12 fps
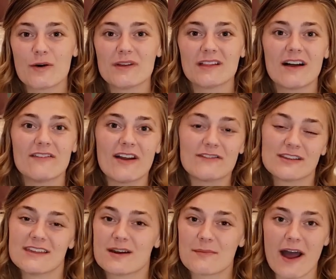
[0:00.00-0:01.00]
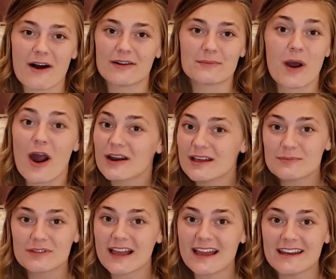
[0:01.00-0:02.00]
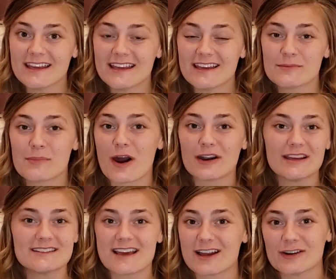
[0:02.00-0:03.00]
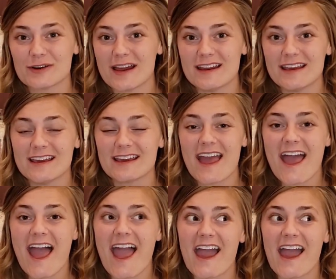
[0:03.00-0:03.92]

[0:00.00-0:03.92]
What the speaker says: We love everything about party planning, party decorating,